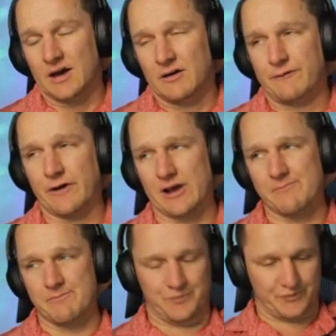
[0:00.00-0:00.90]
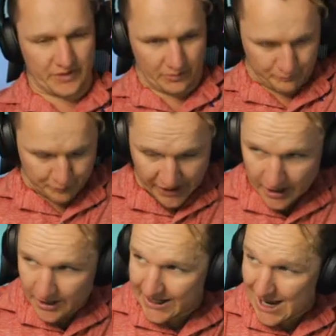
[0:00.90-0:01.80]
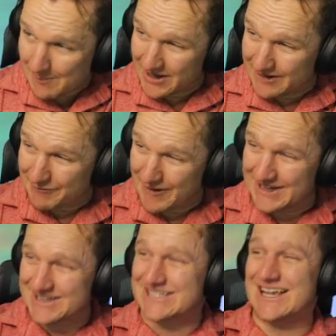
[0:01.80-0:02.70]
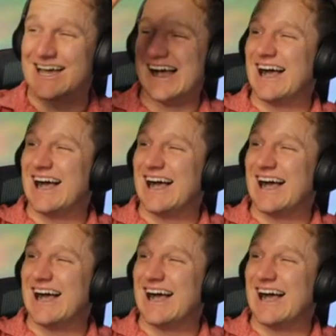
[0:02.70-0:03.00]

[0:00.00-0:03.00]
Fulham, bringing on a couple of defenders here